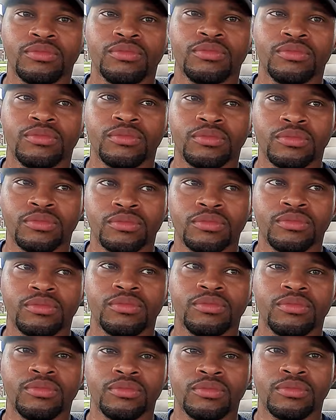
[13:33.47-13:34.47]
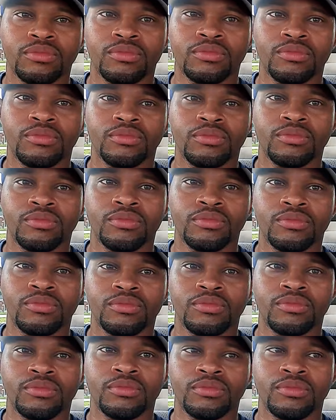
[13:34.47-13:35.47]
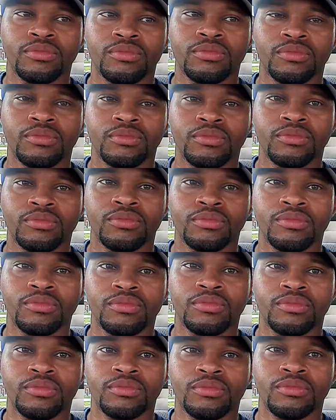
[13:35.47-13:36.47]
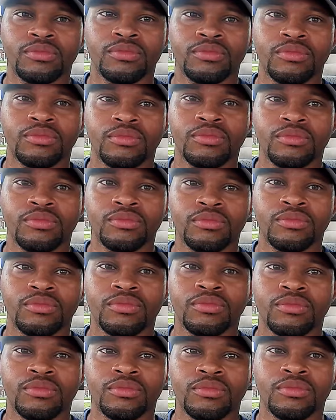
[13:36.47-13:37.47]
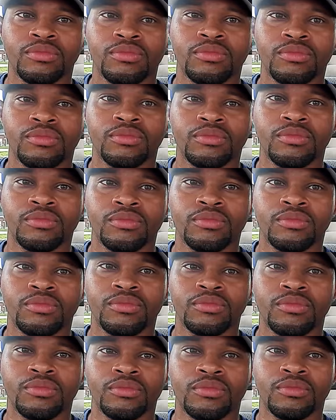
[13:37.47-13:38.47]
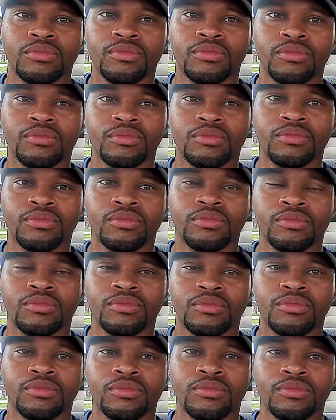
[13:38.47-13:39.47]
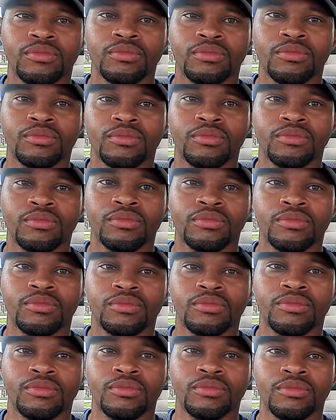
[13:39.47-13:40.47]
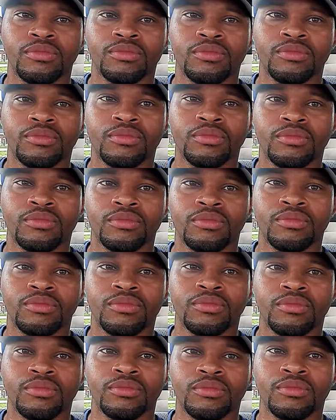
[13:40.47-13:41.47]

[no speech]